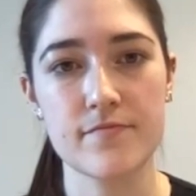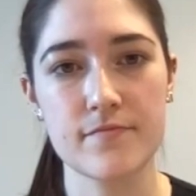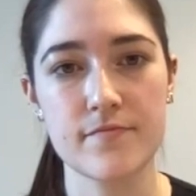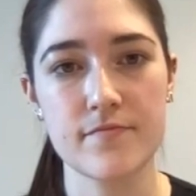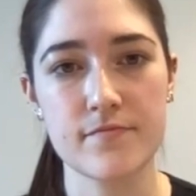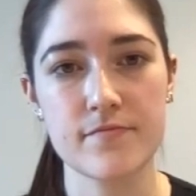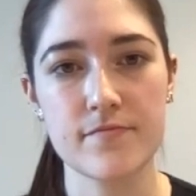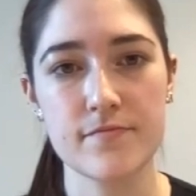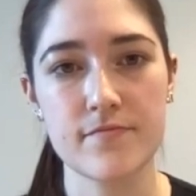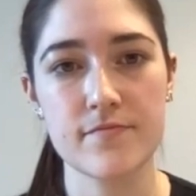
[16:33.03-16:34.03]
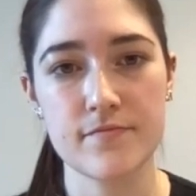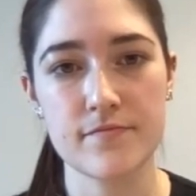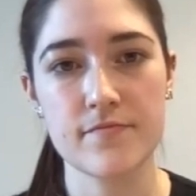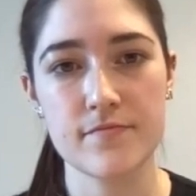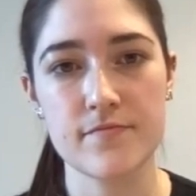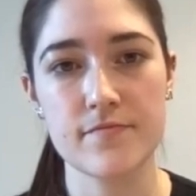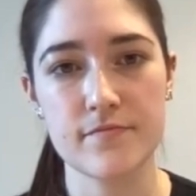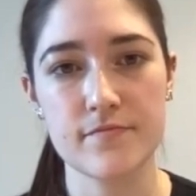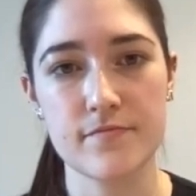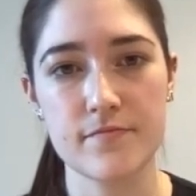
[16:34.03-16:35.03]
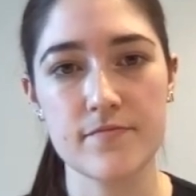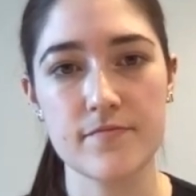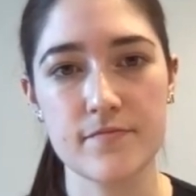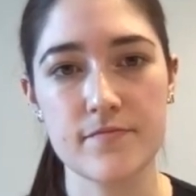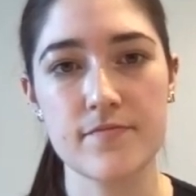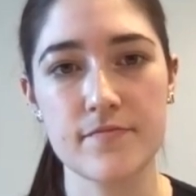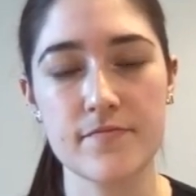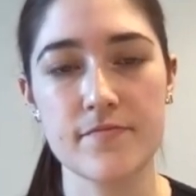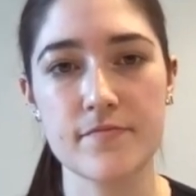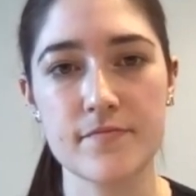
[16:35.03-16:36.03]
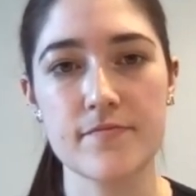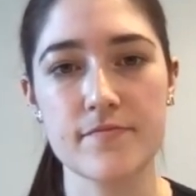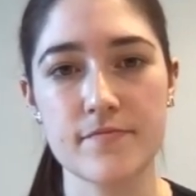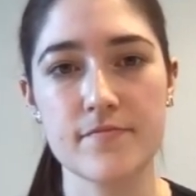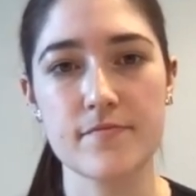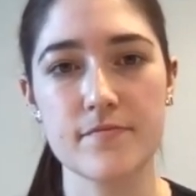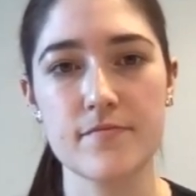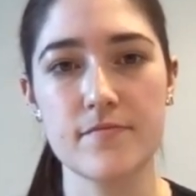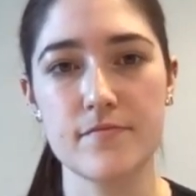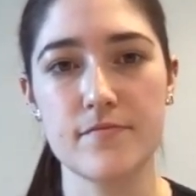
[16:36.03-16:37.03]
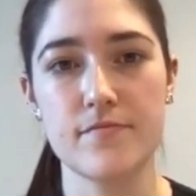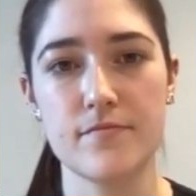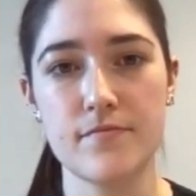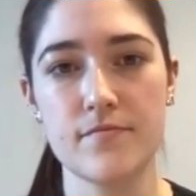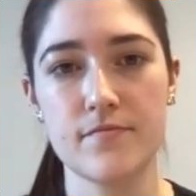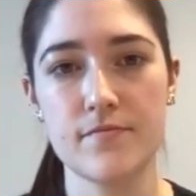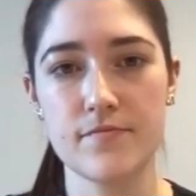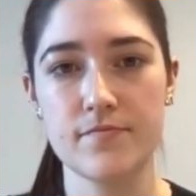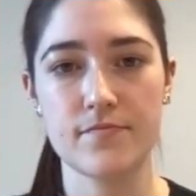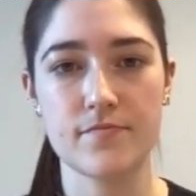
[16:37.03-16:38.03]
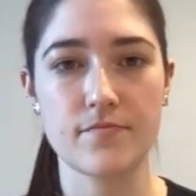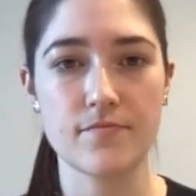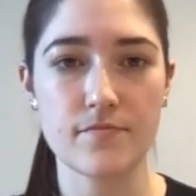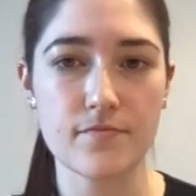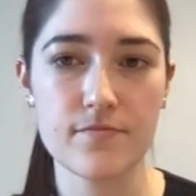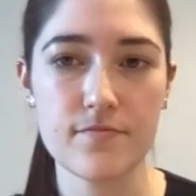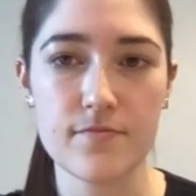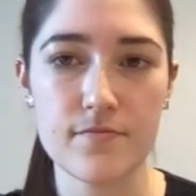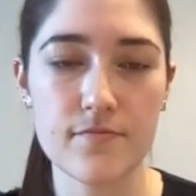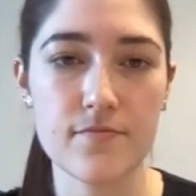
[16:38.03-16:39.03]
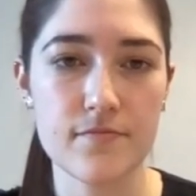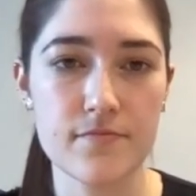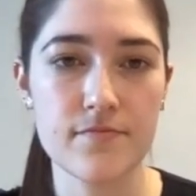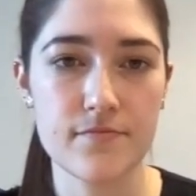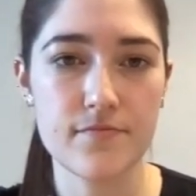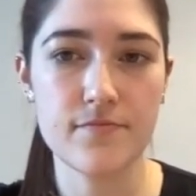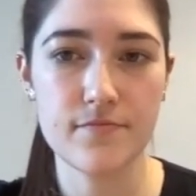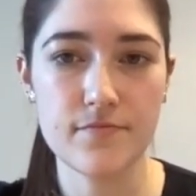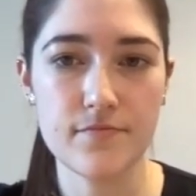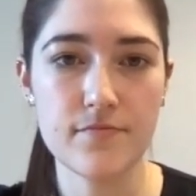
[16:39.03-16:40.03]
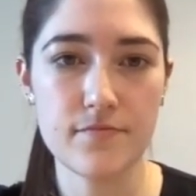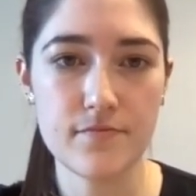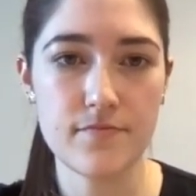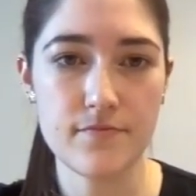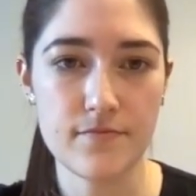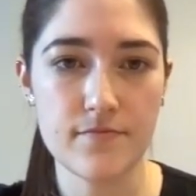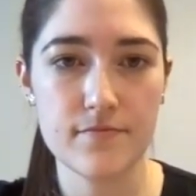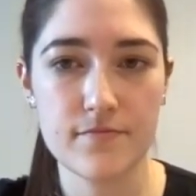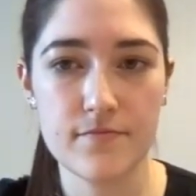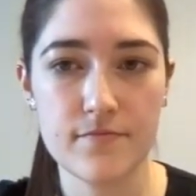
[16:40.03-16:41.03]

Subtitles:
(not speaking)